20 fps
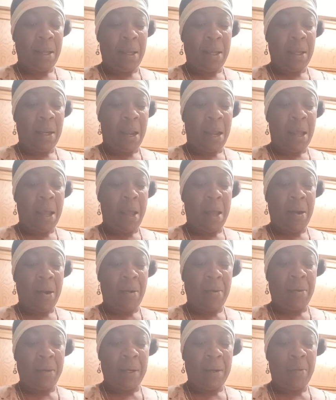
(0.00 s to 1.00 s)
And I had
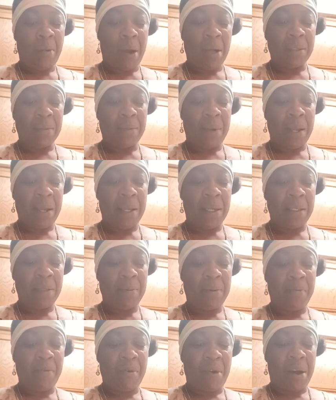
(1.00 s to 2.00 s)
already washed my hands
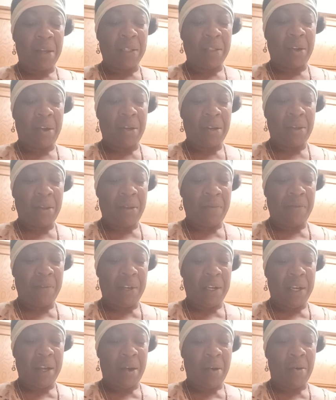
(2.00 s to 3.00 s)
before I started the
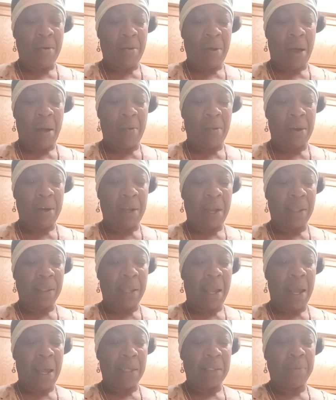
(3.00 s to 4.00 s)
video. I work at the
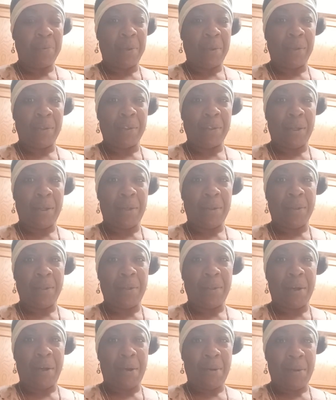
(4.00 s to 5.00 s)
hospital, so,
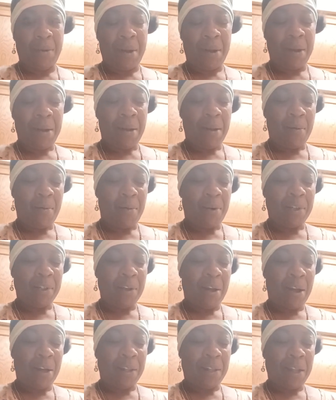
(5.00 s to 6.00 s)
you know, we're
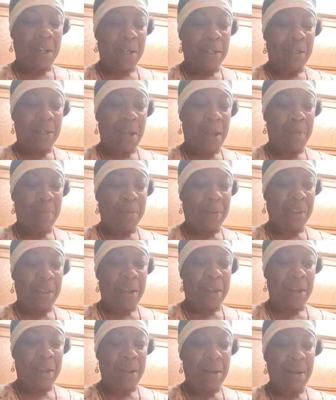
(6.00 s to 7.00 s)
taught that type of
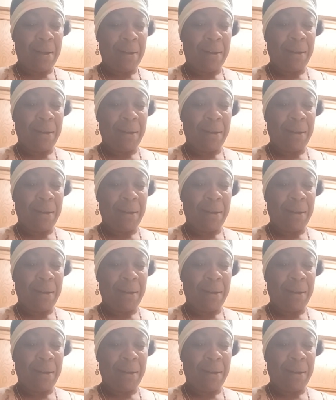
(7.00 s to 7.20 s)
thing.